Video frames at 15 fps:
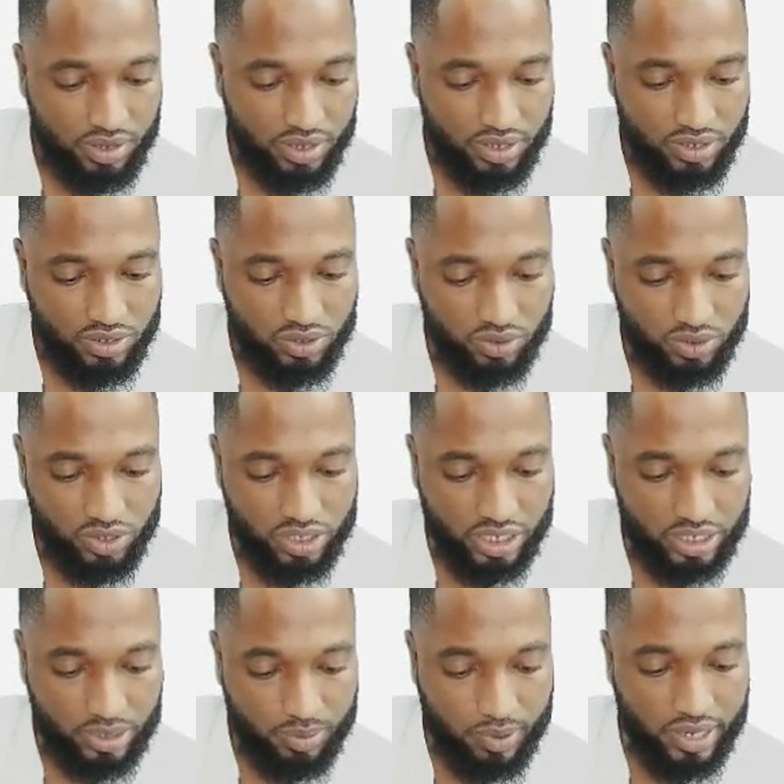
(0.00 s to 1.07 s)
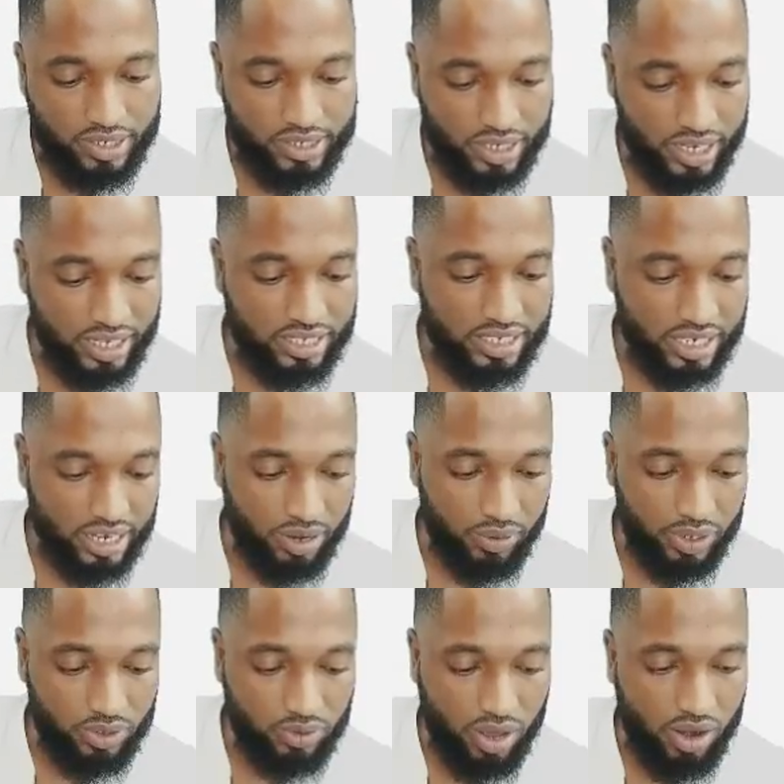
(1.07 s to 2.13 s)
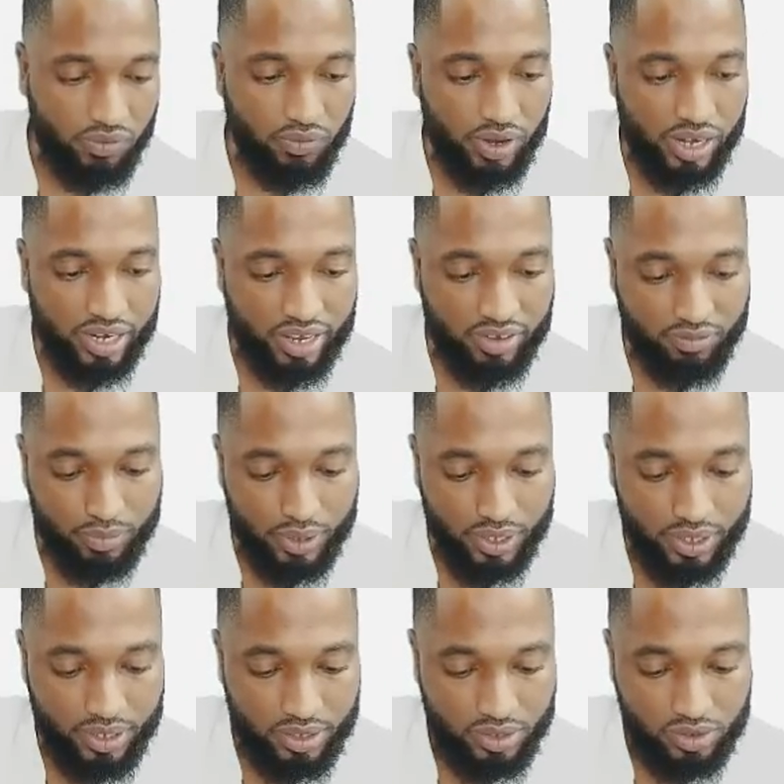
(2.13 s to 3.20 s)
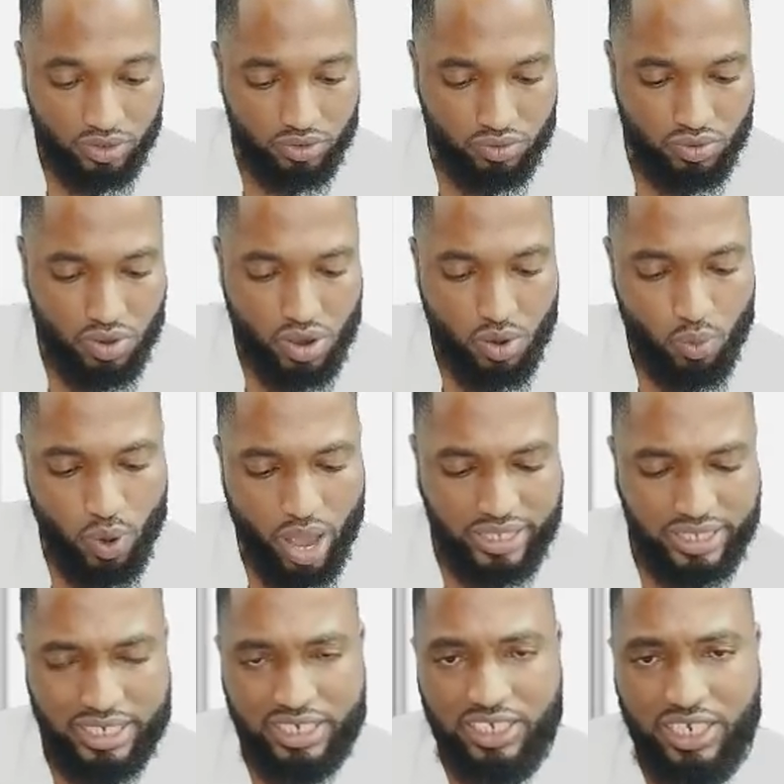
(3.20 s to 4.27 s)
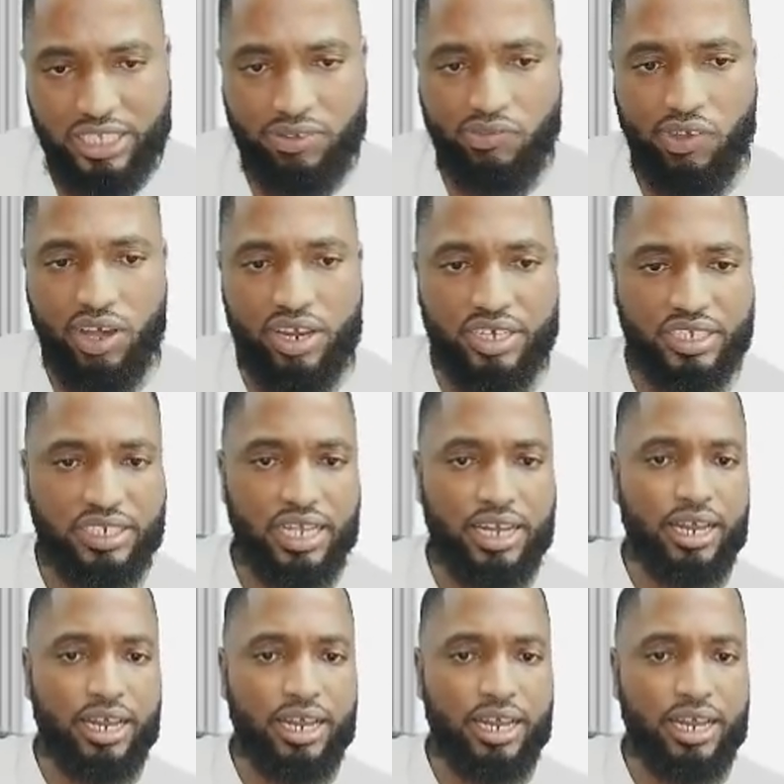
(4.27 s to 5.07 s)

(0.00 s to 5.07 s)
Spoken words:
So 6 plus 8 take away 12 will give me 2. Why is in the chat if you understand